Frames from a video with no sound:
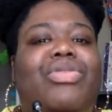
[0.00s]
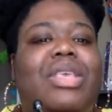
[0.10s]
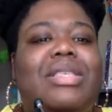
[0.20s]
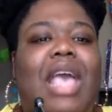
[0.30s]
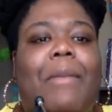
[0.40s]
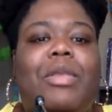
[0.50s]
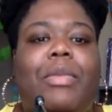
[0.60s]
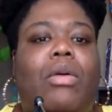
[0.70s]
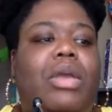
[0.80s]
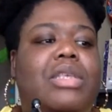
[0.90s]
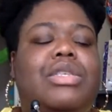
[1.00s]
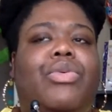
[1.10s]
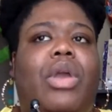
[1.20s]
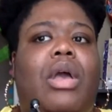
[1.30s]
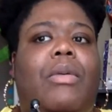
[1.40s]
this happened to me on
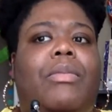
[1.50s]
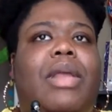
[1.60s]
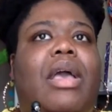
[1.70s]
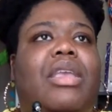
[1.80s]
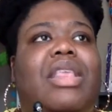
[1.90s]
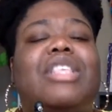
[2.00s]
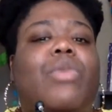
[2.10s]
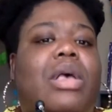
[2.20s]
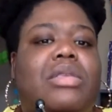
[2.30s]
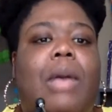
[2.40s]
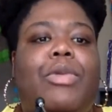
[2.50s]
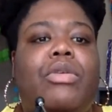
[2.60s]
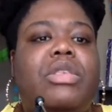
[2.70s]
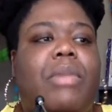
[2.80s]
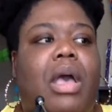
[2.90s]
Instagram. Like, that's why I stopped
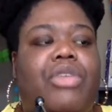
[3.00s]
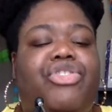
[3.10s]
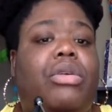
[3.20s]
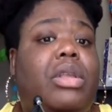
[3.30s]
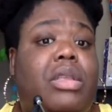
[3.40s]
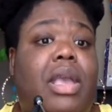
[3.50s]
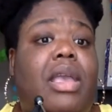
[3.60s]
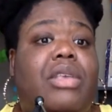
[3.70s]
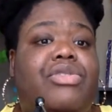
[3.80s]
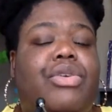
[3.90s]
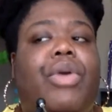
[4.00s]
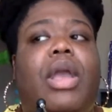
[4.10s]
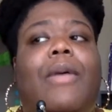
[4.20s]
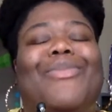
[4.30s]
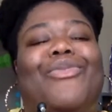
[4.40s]
using my Jonah and Annette
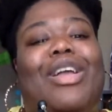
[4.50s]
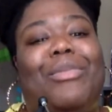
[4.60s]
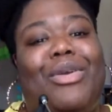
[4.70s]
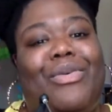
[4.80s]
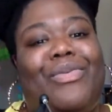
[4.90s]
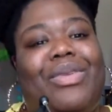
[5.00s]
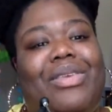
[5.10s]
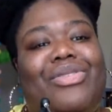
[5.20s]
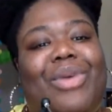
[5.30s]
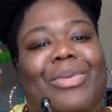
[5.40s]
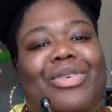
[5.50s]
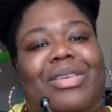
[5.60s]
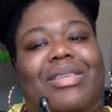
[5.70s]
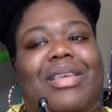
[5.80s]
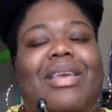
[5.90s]
Instagram. Following me on Instagram, Jonah
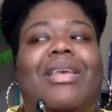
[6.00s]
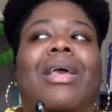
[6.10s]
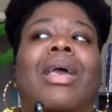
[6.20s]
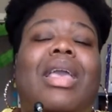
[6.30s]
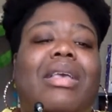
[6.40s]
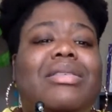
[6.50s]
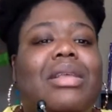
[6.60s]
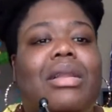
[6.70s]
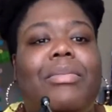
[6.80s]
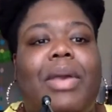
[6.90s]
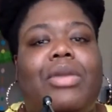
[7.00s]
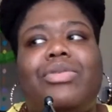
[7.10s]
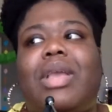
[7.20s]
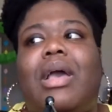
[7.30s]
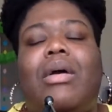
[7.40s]
and Annette. It's a little better
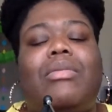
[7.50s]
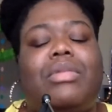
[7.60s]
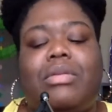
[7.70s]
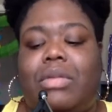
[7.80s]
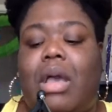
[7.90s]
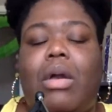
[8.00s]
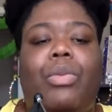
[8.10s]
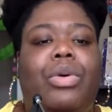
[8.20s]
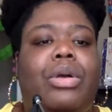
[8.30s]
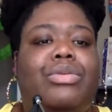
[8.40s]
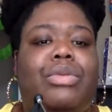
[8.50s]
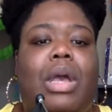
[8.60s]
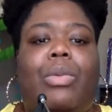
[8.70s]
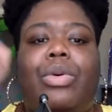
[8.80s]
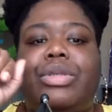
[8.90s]
now. Knock on wood.
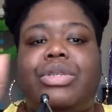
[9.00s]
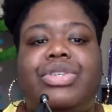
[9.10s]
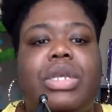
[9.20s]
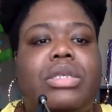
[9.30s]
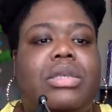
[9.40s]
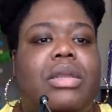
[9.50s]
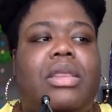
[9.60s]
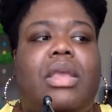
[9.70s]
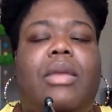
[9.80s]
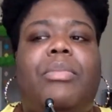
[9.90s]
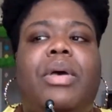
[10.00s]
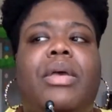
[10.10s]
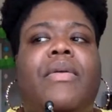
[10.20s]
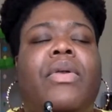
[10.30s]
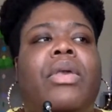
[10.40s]
I want to jinx anything,
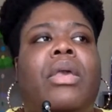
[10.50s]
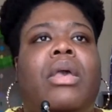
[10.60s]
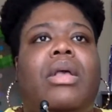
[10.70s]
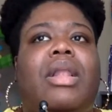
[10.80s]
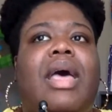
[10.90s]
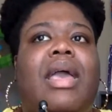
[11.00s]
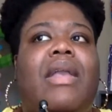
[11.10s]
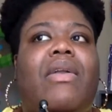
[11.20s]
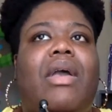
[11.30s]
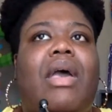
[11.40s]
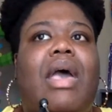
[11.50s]
but like,